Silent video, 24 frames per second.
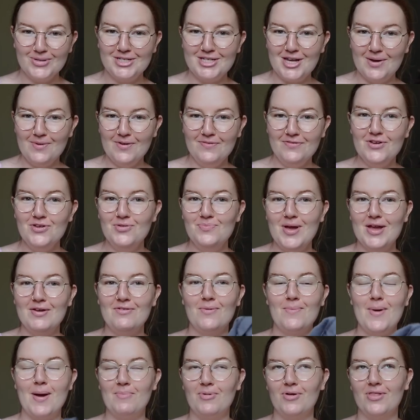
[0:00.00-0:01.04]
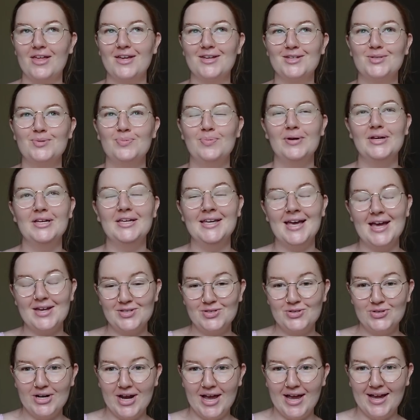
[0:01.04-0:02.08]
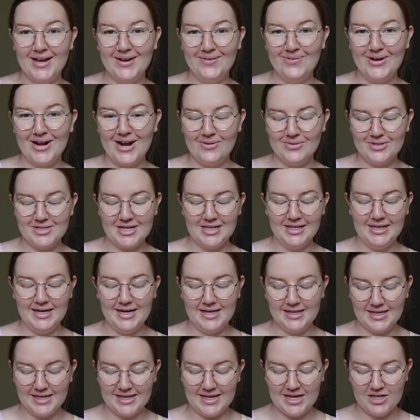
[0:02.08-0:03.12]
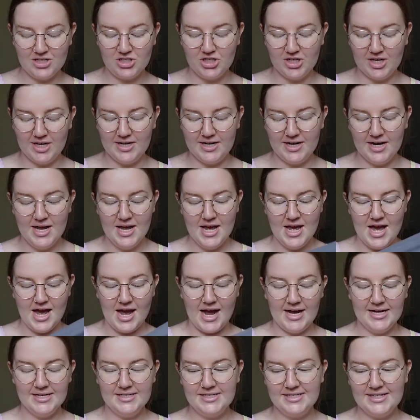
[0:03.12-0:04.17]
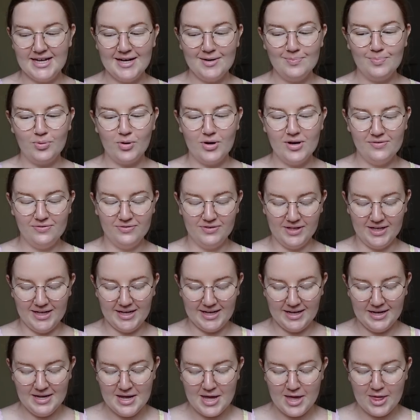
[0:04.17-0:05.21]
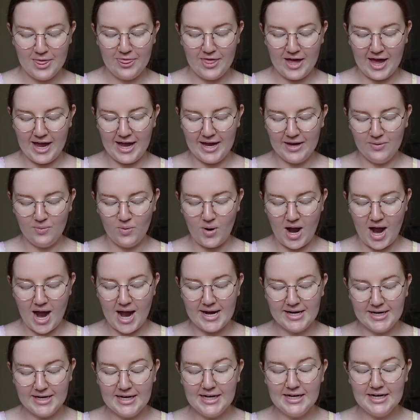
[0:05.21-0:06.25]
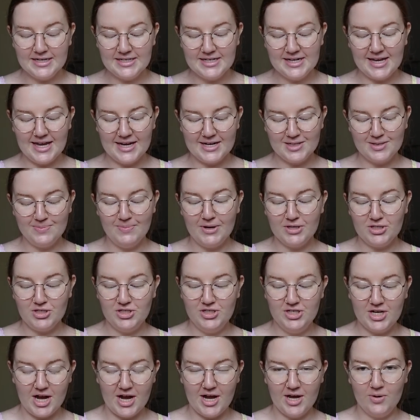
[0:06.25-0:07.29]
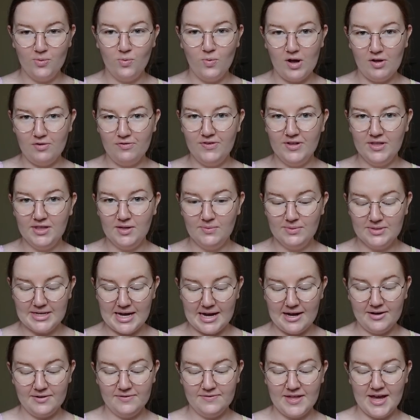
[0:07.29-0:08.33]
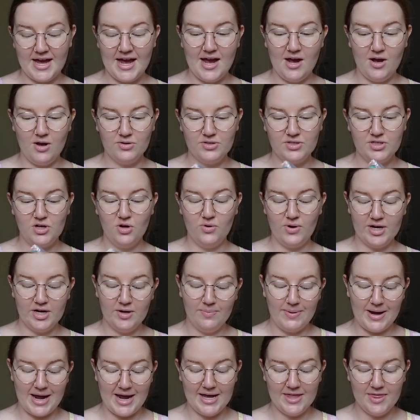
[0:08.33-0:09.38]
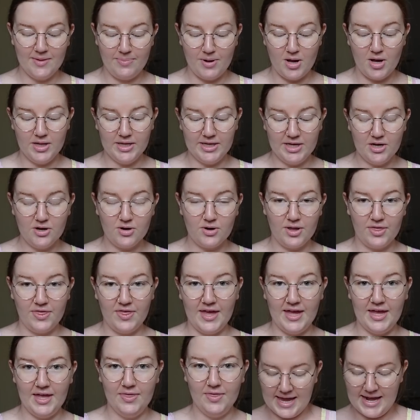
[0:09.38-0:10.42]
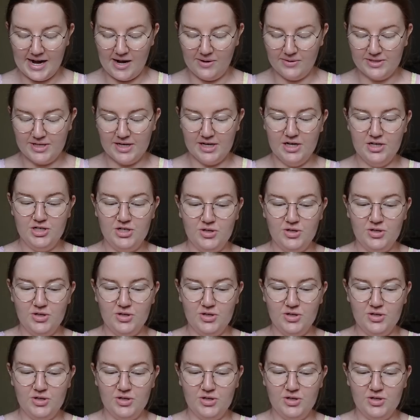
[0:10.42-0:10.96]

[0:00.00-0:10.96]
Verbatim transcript: some of you may remember this, but yesterday when I was cleaning the kitchen, I said briefly that I needed to get as much done while Finley was out of the house going to buy the polyurethane. And I was gonna